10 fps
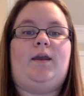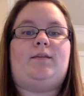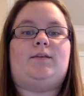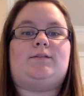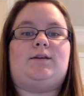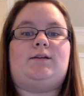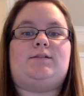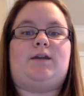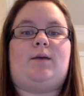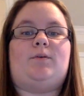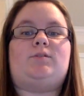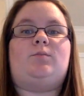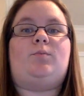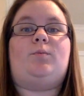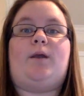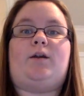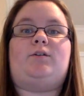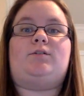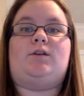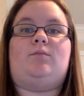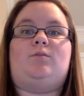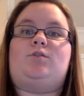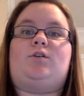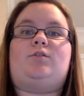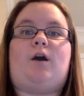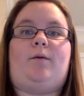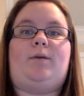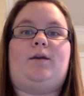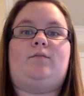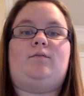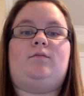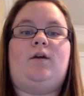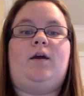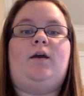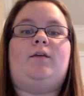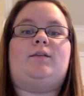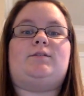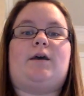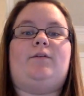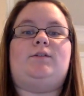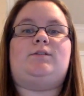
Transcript: The 6th step is to prepare your cinnamon sugar topping. The 7th